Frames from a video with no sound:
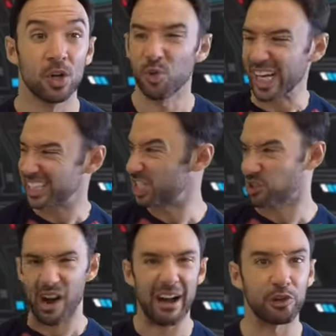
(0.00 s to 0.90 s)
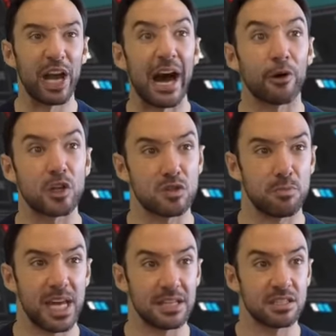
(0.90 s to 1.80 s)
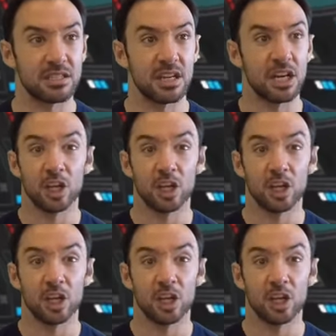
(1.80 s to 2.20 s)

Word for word: We get to travel to outer space,